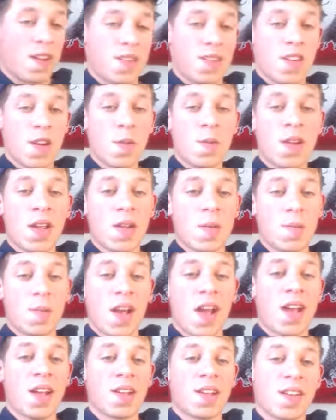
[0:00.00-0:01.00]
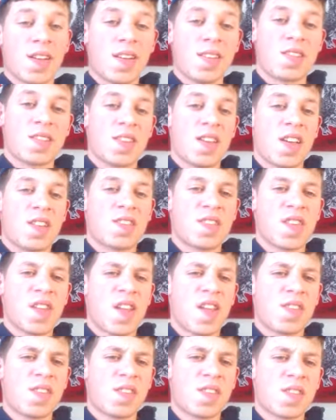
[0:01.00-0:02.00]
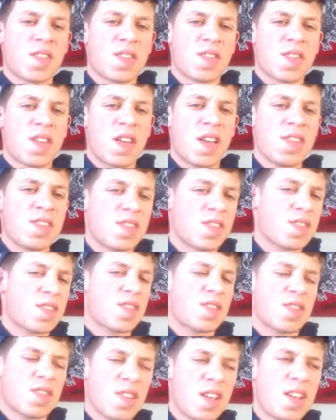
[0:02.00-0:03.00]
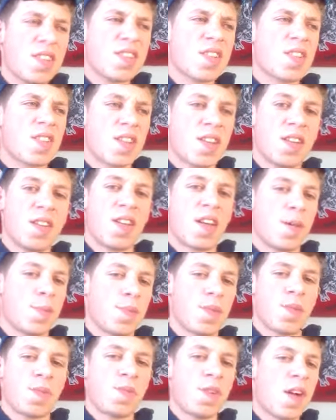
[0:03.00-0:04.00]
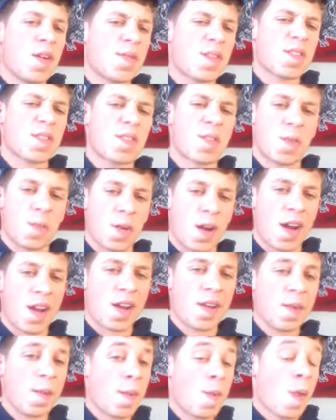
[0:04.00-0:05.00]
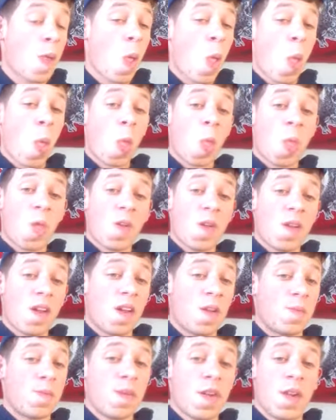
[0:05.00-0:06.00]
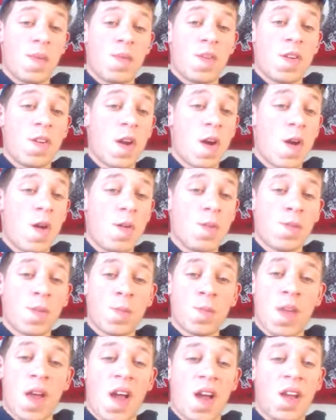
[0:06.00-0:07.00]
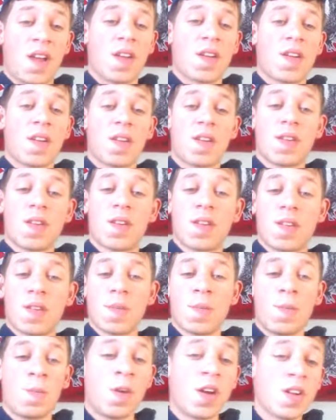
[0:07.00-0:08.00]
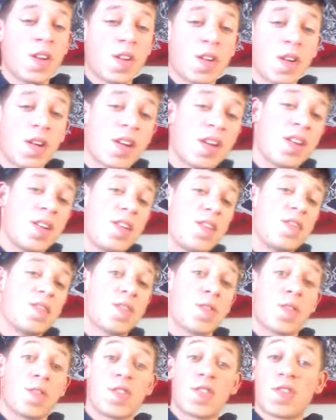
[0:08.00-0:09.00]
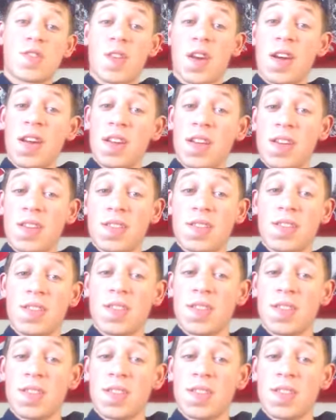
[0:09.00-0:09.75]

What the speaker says: Yeah, Copenhagen Black, it's a good dip. The flavor's great. If you go from, like, wintergreens or straight